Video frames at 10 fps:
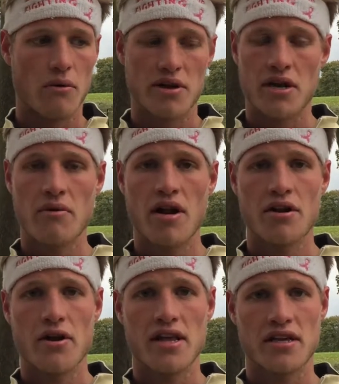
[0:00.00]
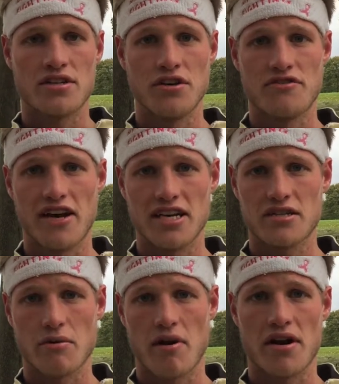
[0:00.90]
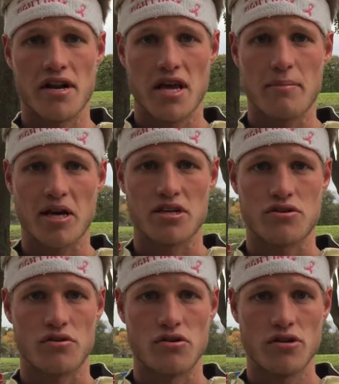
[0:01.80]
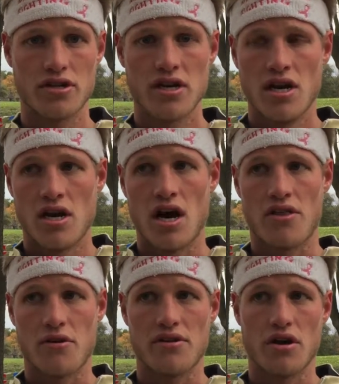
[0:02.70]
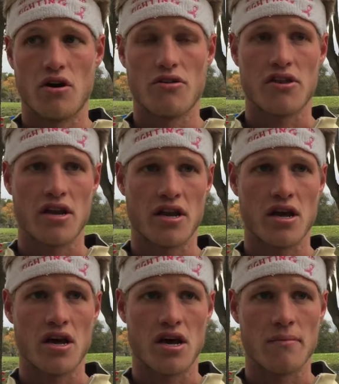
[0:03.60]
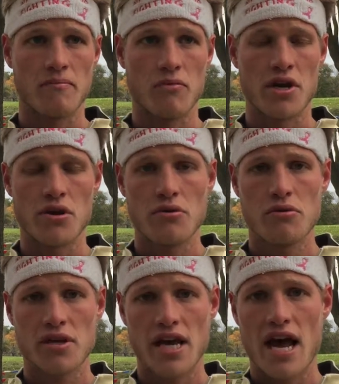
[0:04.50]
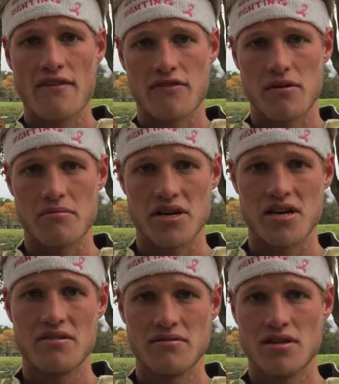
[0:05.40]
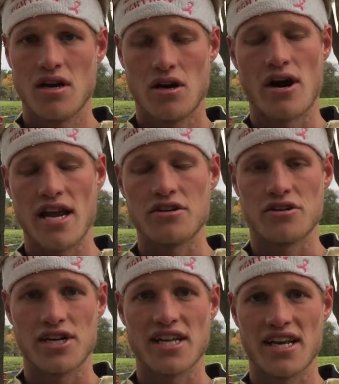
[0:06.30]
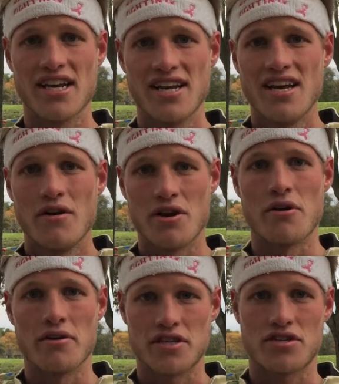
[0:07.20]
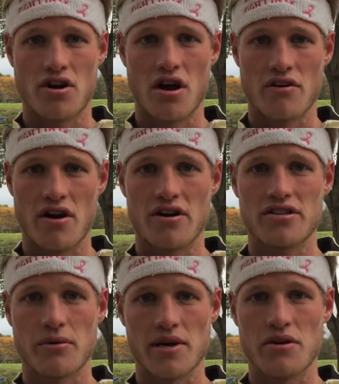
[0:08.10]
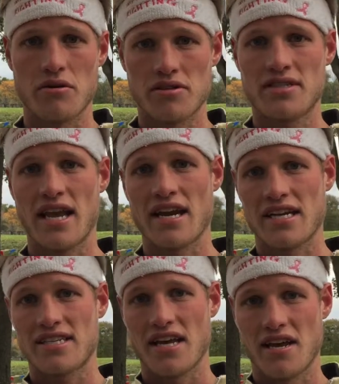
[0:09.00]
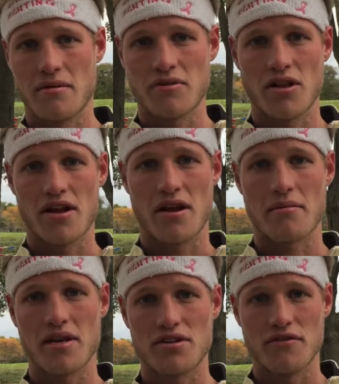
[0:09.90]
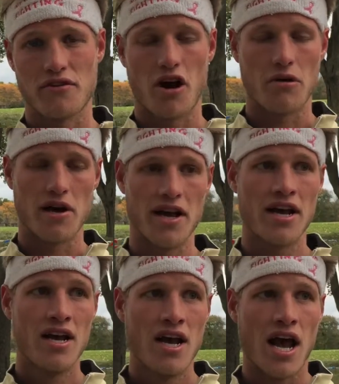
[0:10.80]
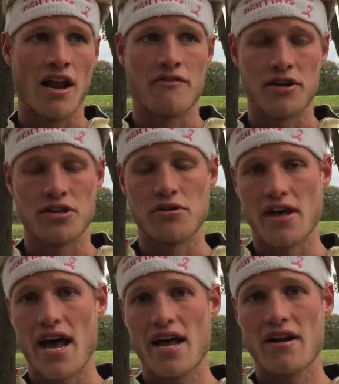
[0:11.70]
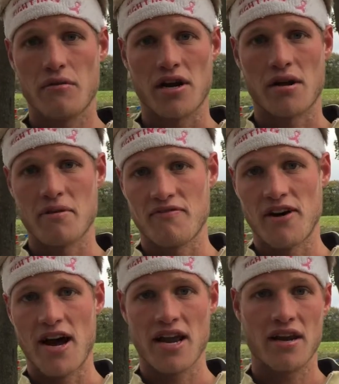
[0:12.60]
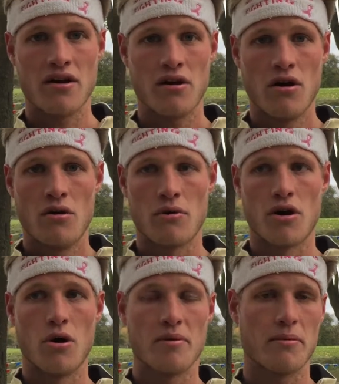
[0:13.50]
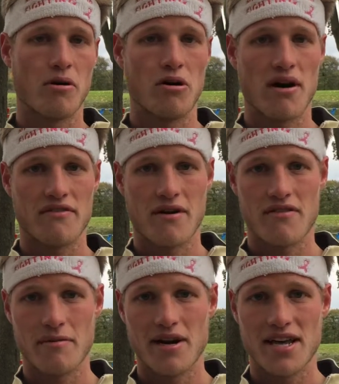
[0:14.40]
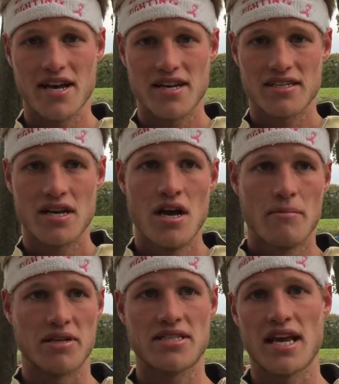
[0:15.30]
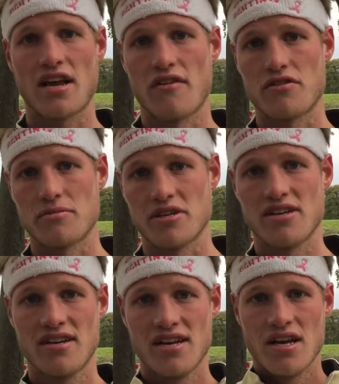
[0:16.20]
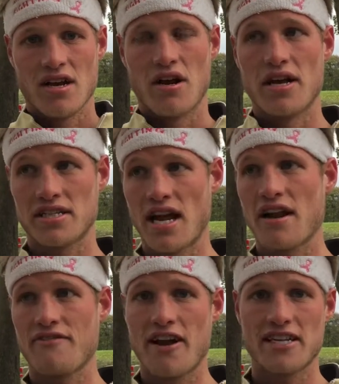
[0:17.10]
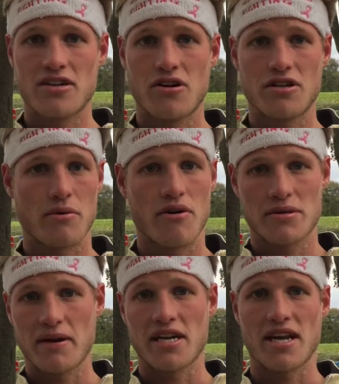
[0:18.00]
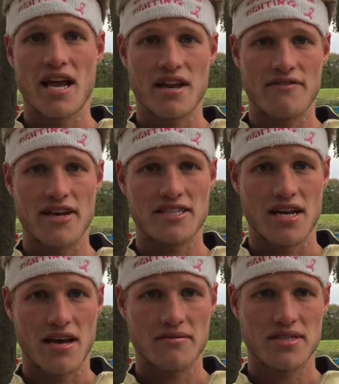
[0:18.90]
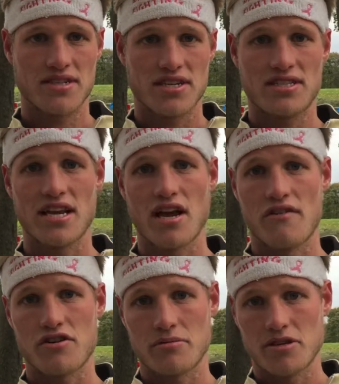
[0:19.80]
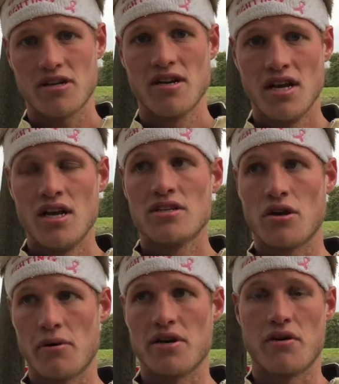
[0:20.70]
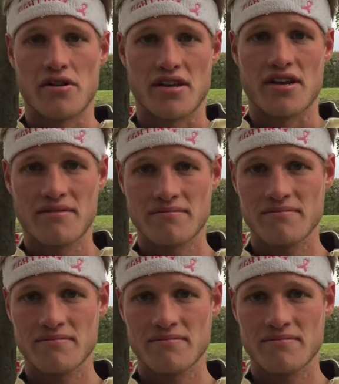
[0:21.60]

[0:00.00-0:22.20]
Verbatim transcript: We didn't want to do anything too fast. We wanted to keep it controlled throughout the whole thing. We knew the guy from, or Andrew Shelley, we knew he was a strong runner, so we knew stay next to him, don't let him get too far away. And if we do that, we're going to be fine. We're hoping to pull away from everybody else, but stay comfortable. You know, it's not a fast course. We weren't expecting to get any fast times. Just stay comfortable, so we do our thing.